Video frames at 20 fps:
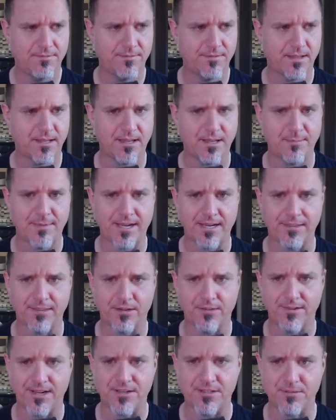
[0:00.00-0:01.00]
fly back in
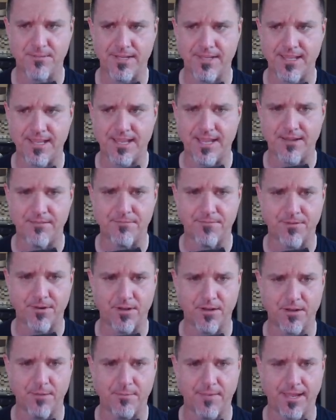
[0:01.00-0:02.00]
the direction we came
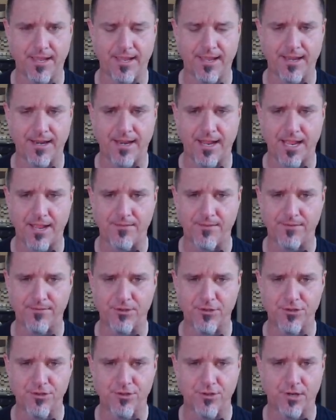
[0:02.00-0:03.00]
from and have it
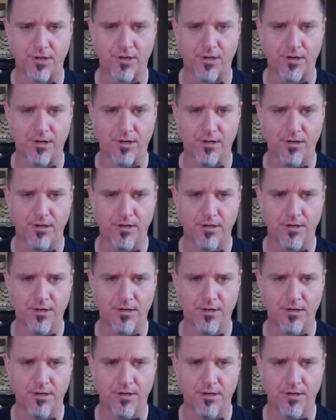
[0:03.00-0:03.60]
for sure.